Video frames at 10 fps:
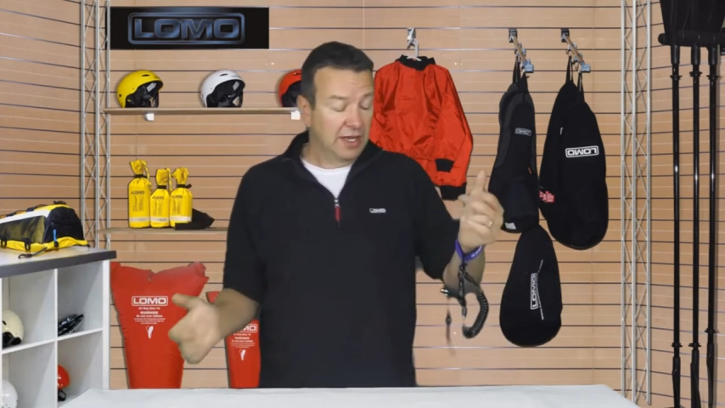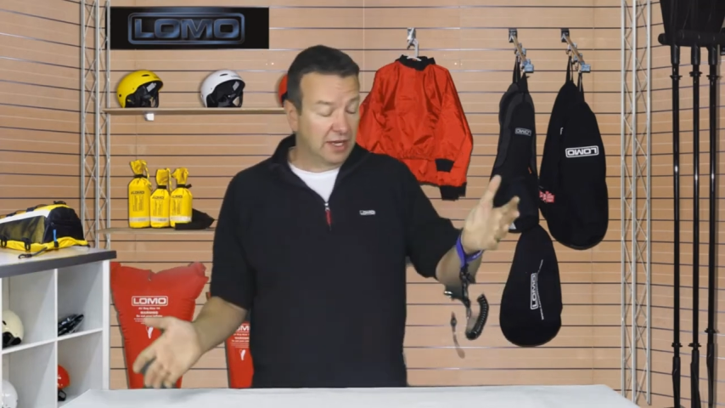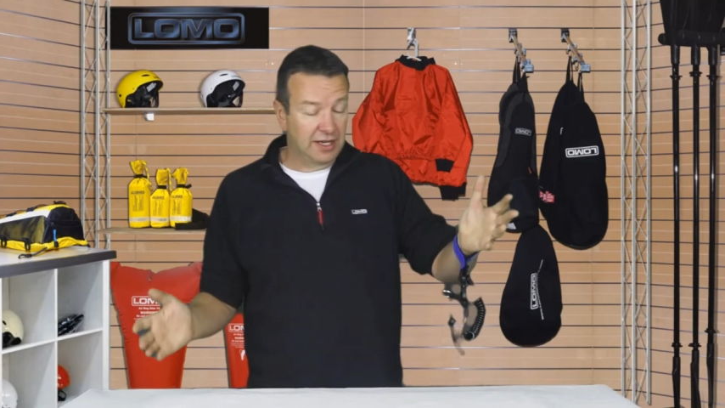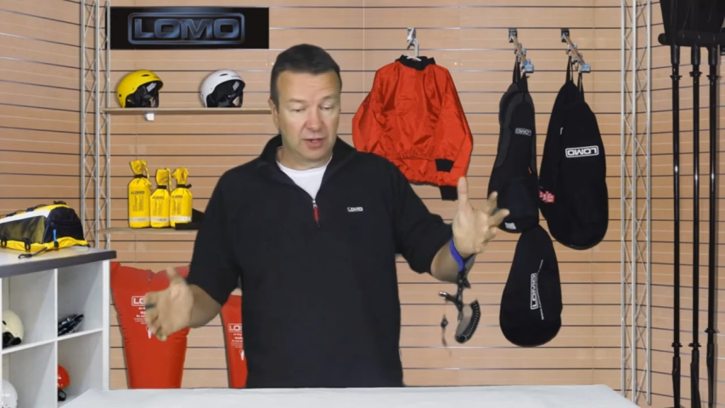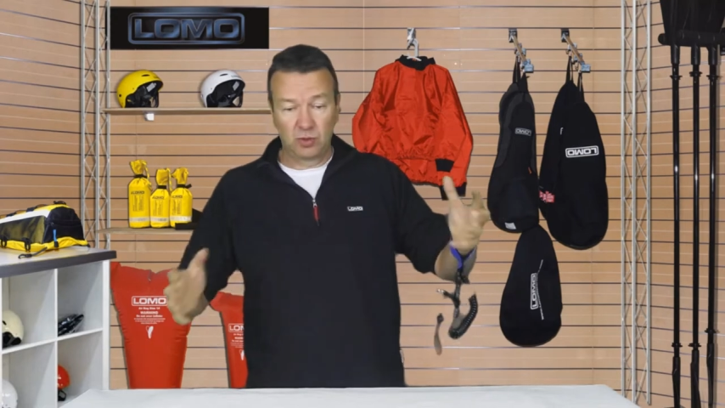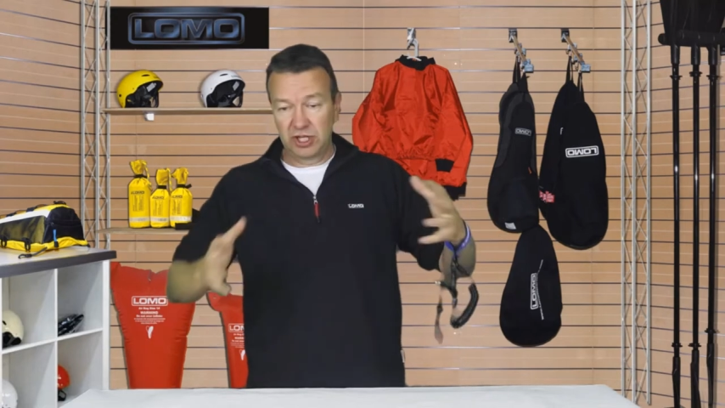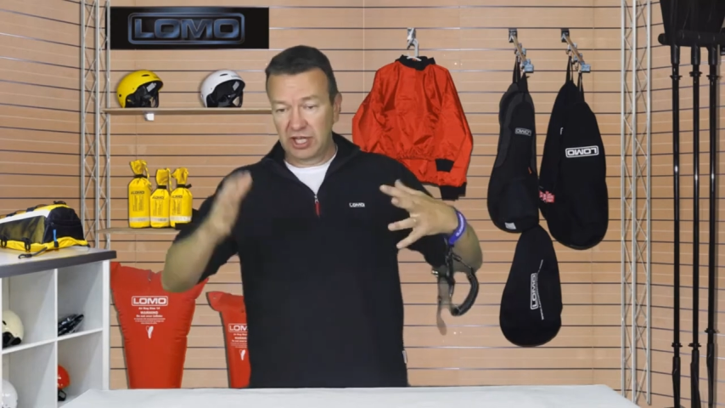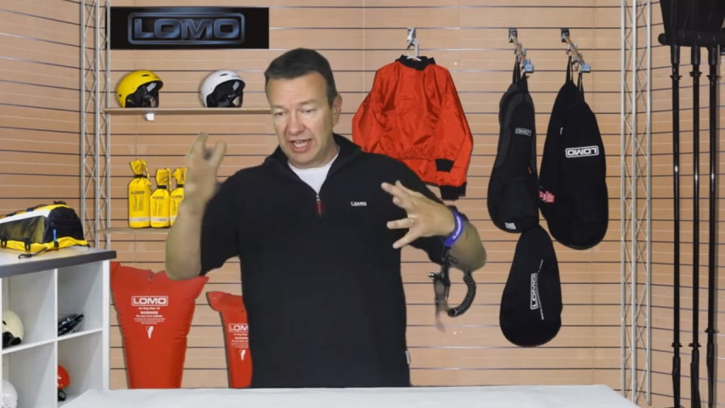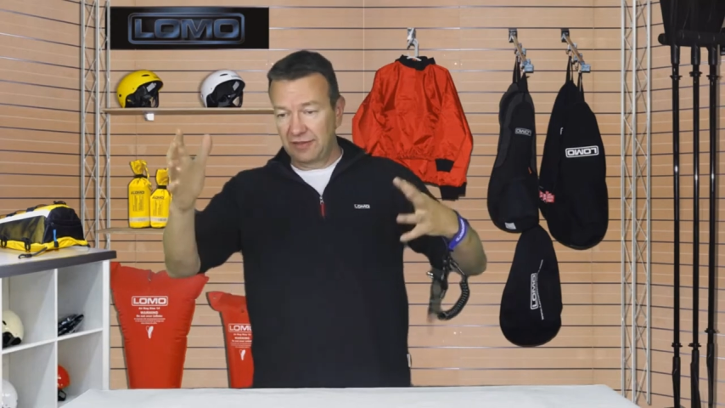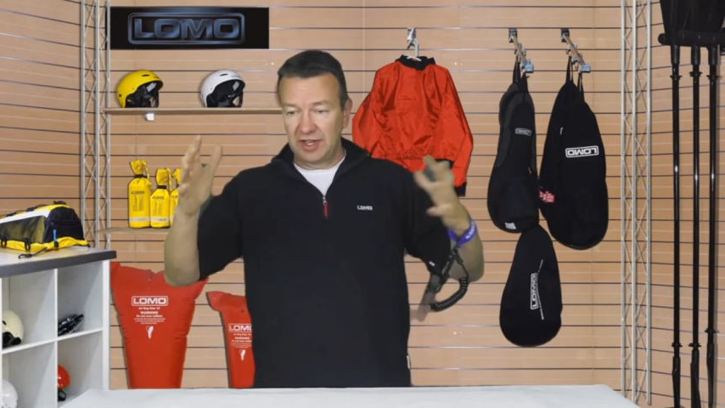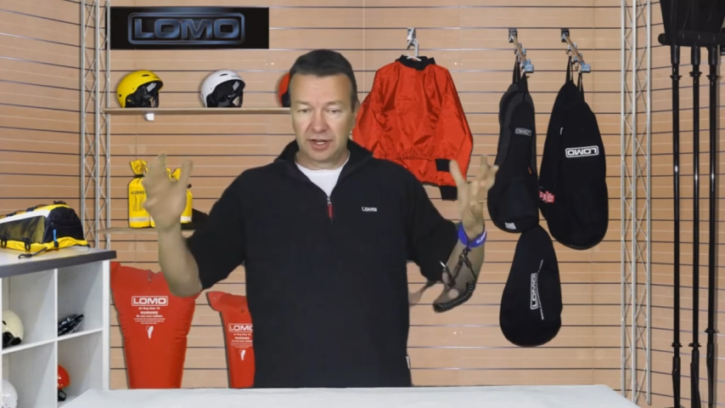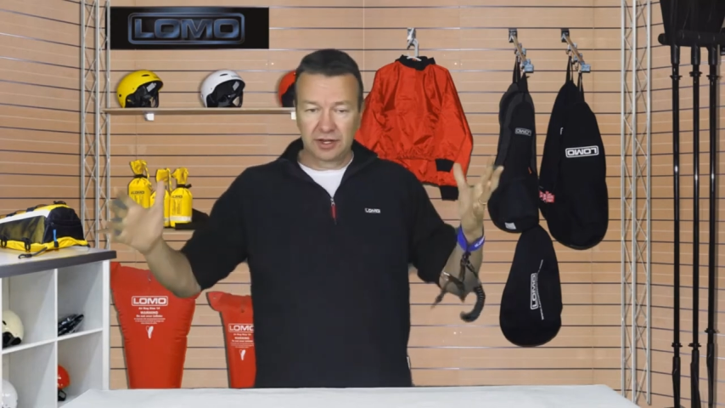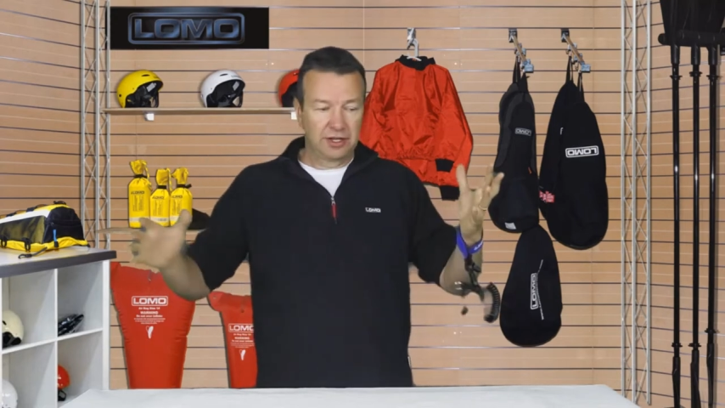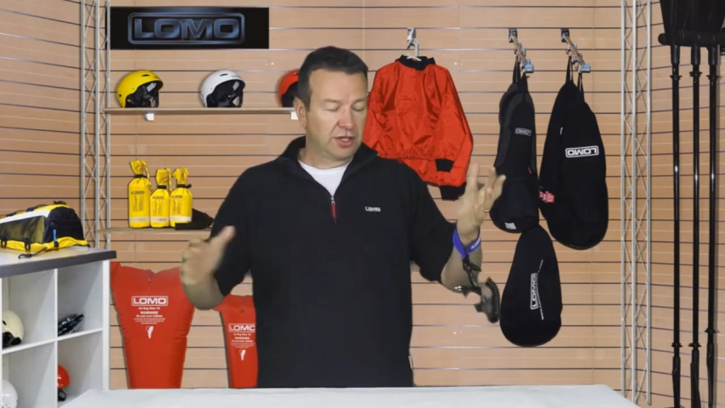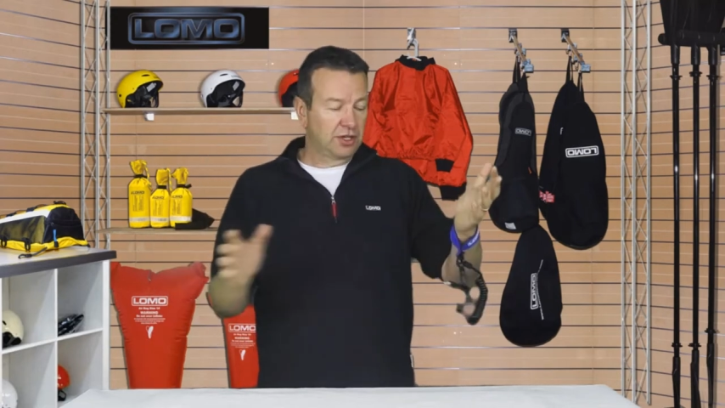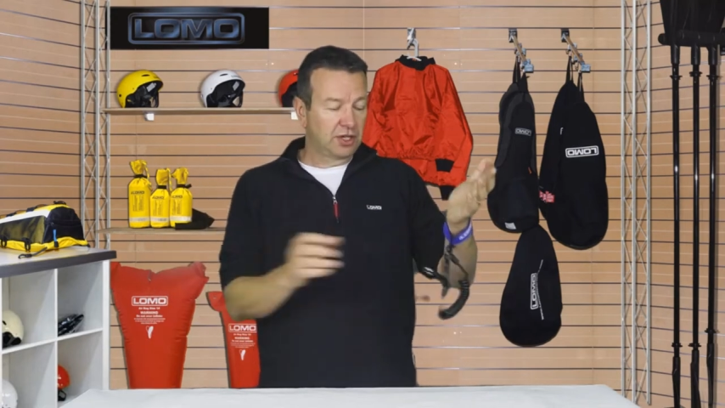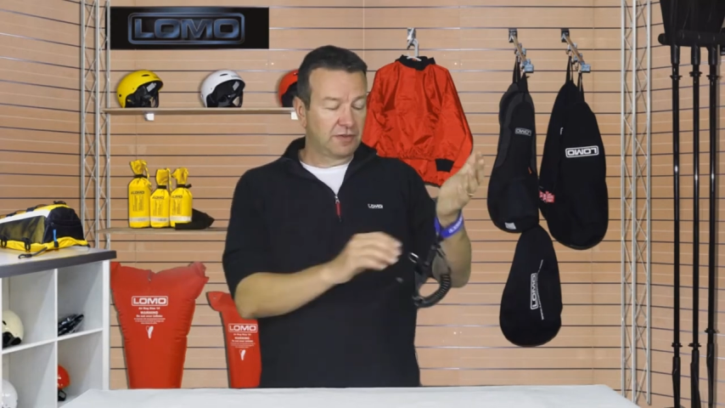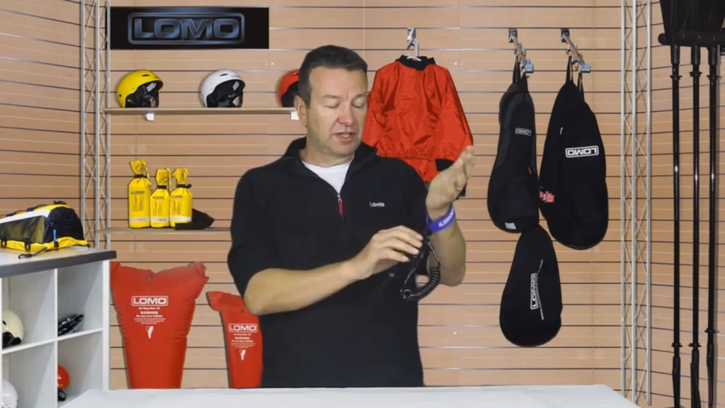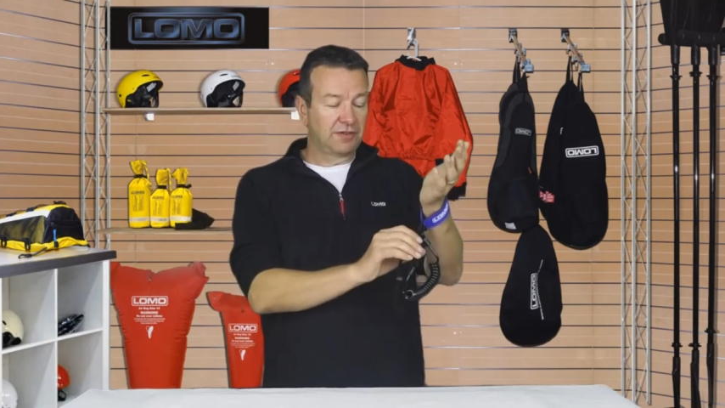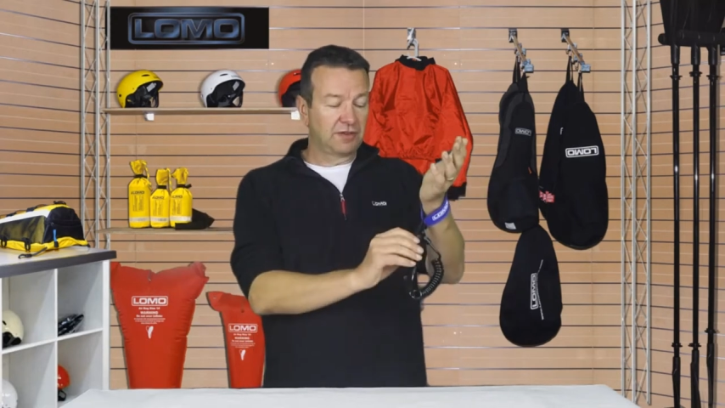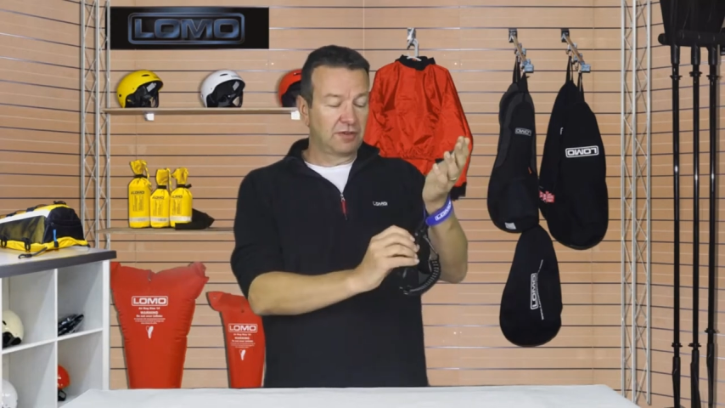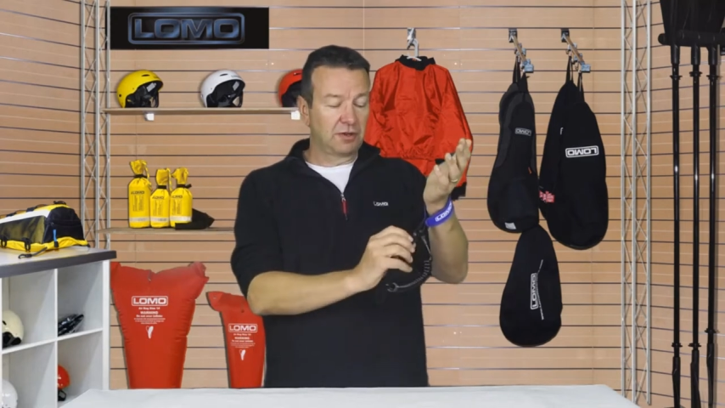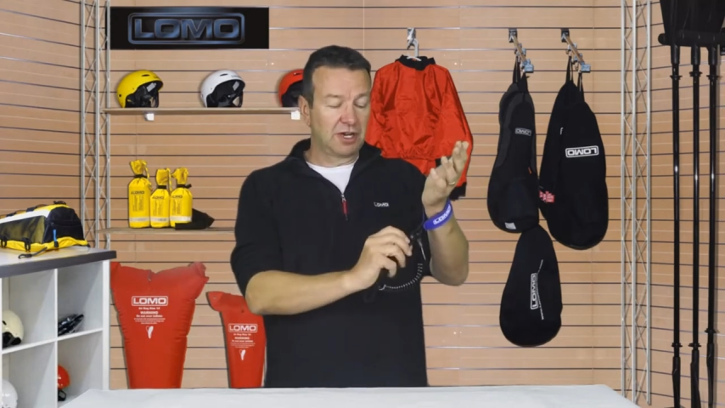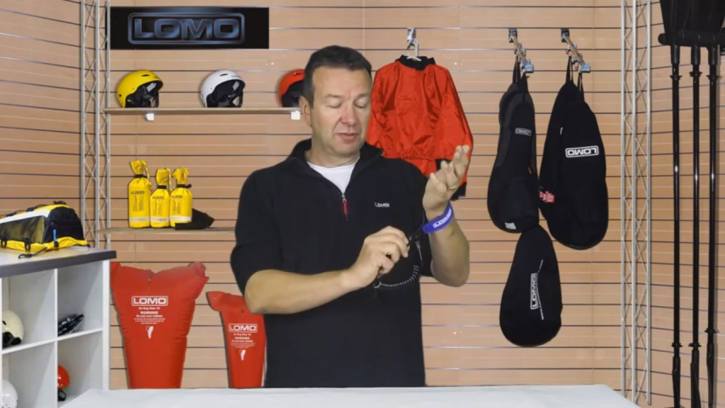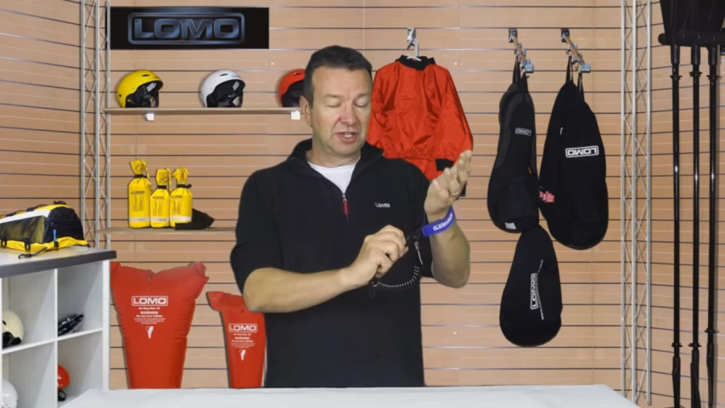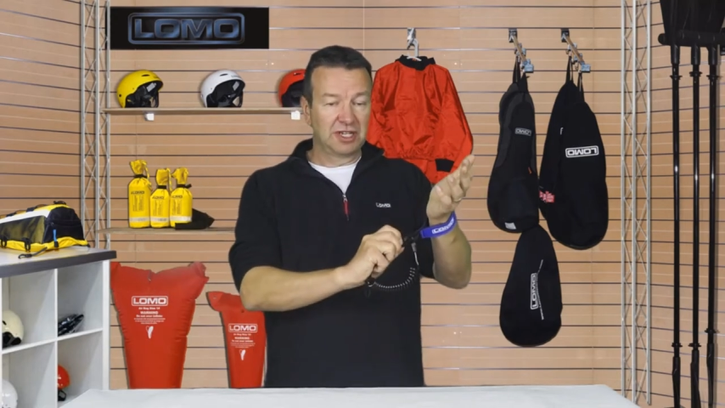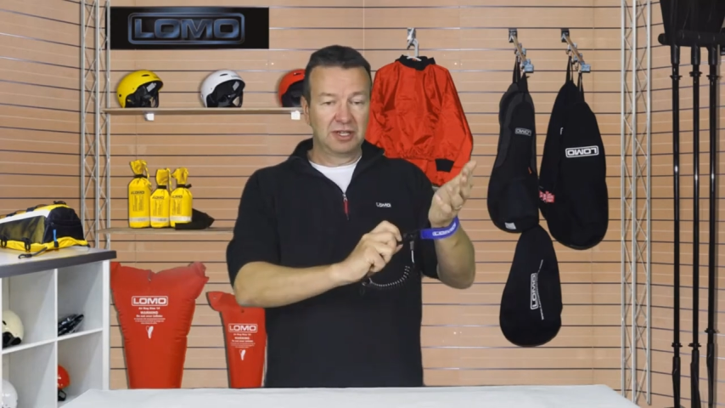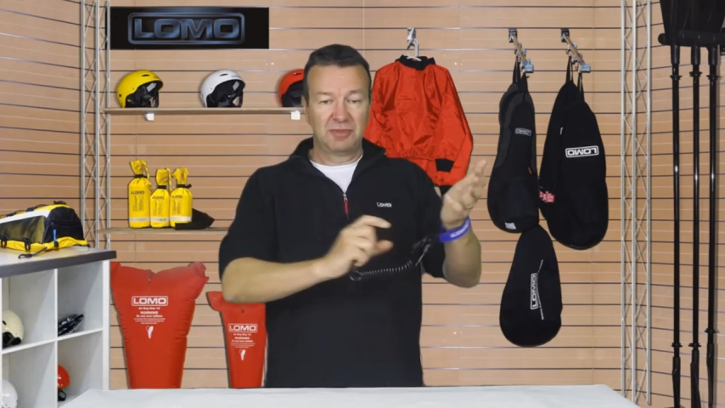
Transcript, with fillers: and then when you get there, you have a different requirement.